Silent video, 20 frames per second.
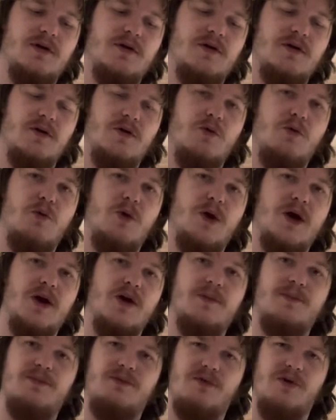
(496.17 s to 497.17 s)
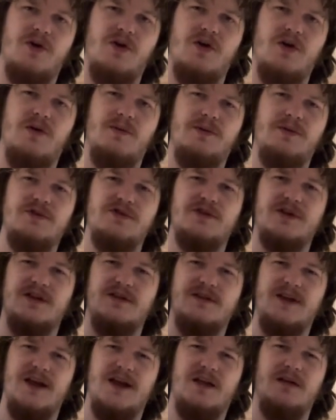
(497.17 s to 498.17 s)
aware probes, which can
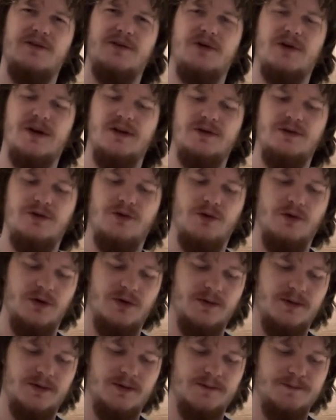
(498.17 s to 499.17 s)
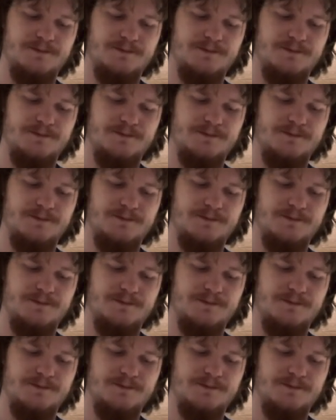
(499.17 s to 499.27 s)
tell if they're indoors.